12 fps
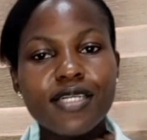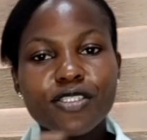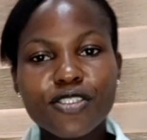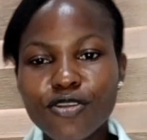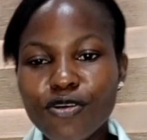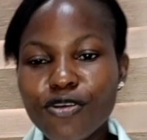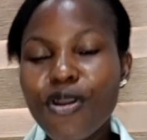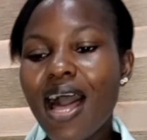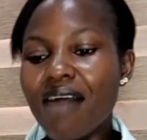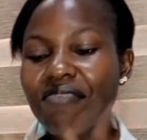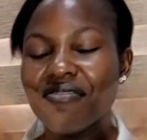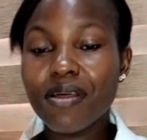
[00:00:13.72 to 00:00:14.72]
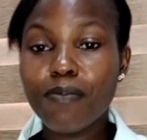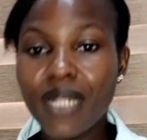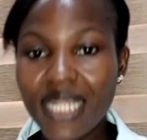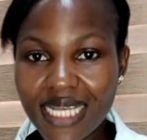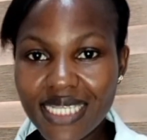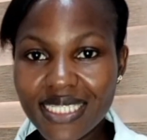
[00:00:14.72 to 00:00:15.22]
So you have a
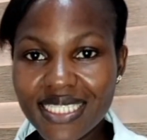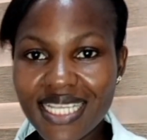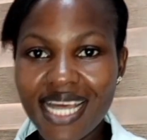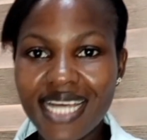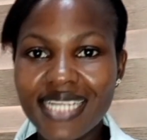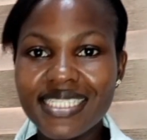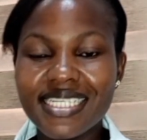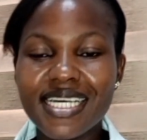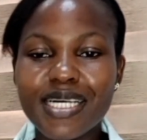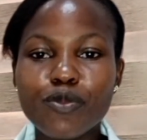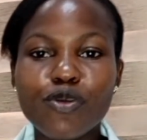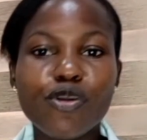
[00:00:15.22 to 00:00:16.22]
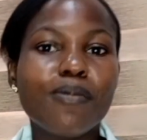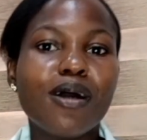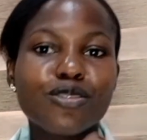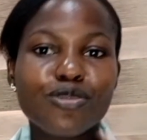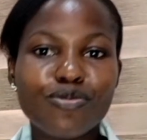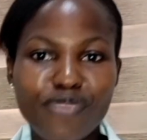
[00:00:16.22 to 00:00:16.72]
plate and you're
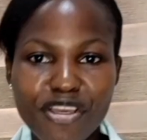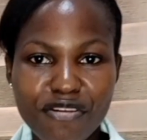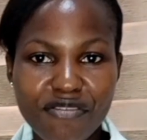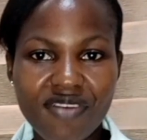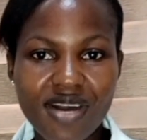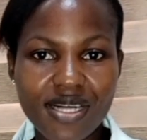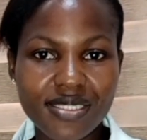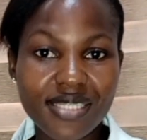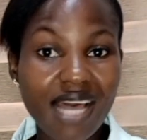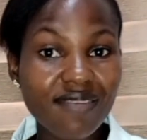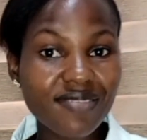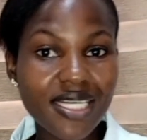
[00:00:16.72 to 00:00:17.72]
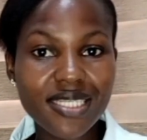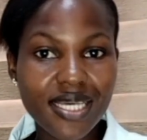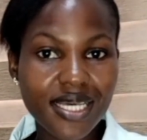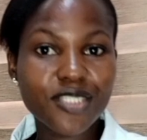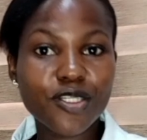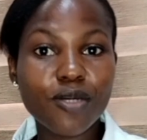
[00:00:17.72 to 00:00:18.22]
about to break your fast after
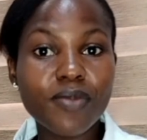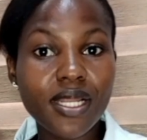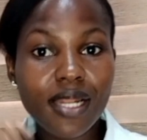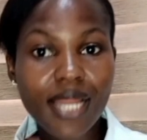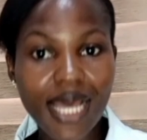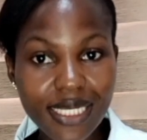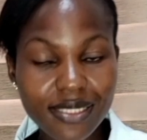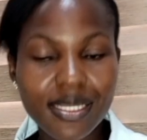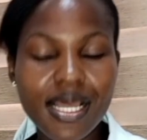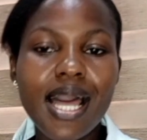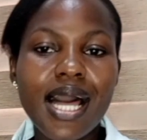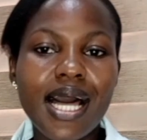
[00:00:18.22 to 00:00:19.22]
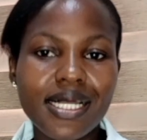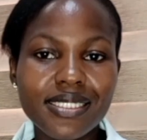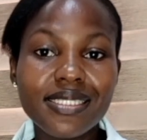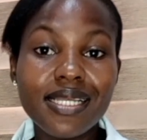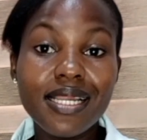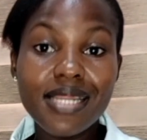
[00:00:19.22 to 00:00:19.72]
taking something light and
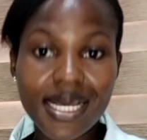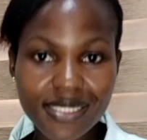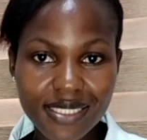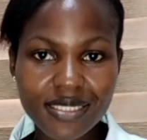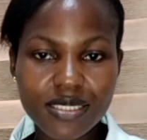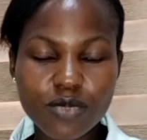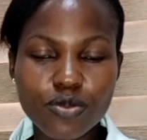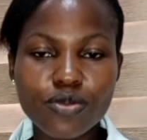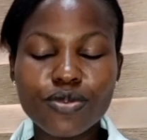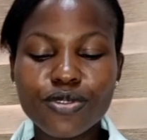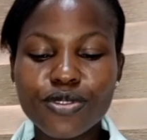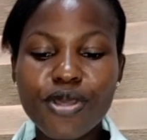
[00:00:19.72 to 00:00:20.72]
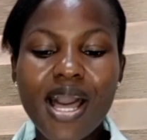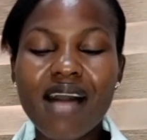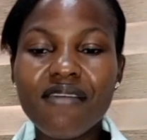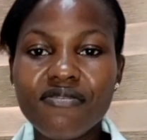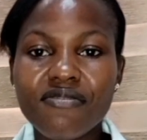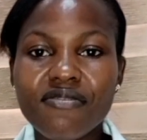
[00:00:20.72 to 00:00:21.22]
easily digestible. So you
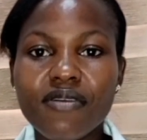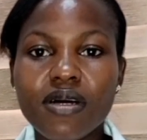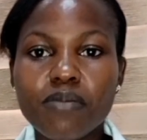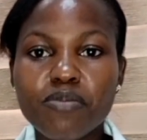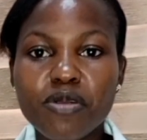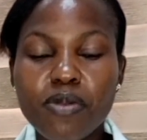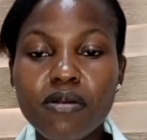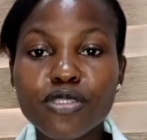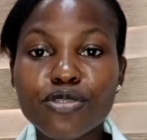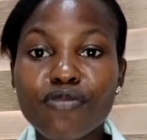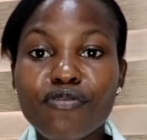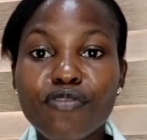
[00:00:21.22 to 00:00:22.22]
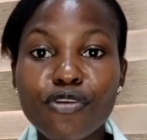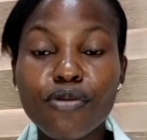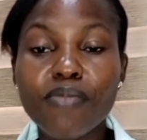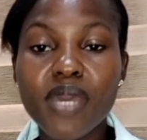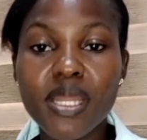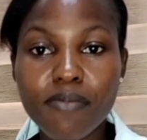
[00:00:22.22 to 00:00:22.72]
have preparation for
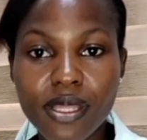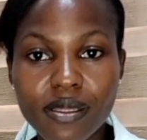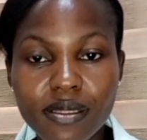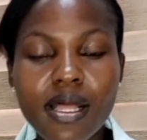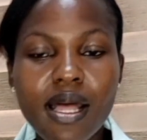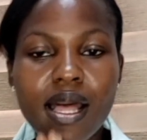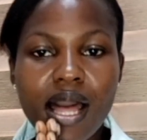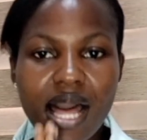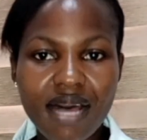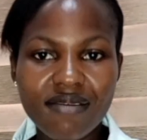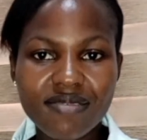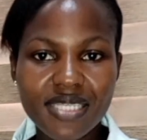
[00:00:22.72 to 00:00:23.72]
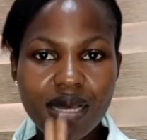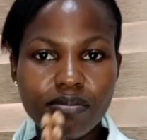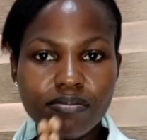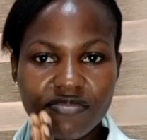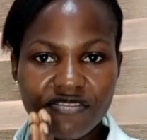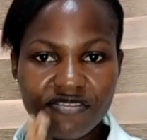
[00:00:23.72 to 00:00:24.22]
your main meal
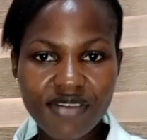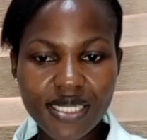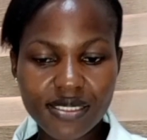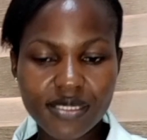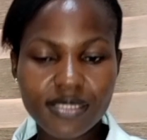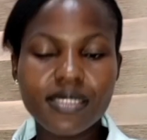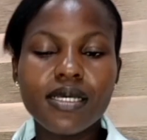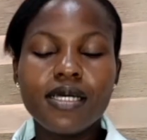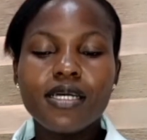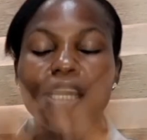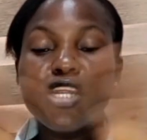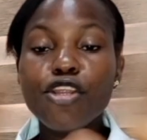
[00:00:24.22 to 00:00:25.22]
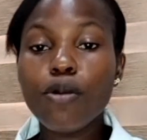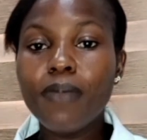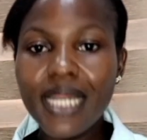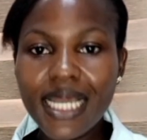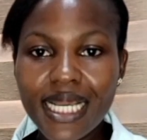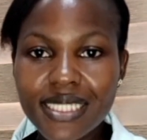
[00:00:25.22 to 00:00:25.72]
after fast. In your
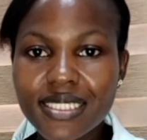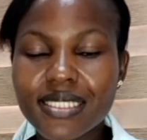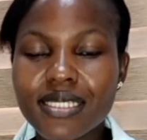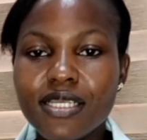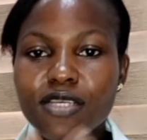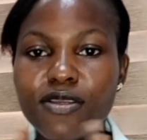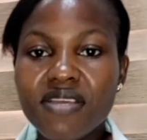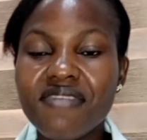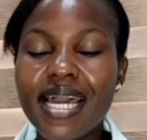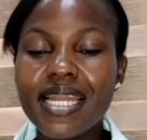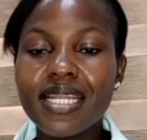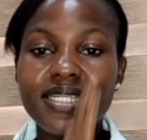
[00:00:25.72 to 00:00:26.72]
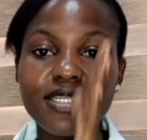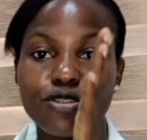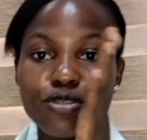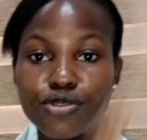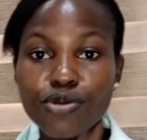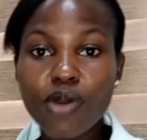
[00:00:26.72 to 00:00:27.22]
plate, you divide it
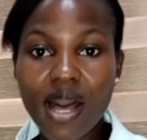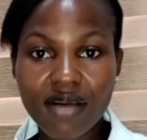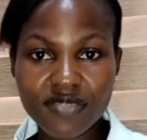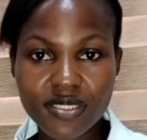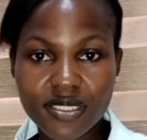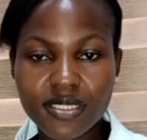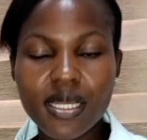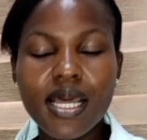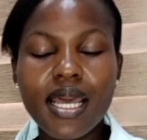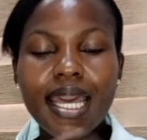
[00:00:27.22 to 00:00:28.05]
into two halves.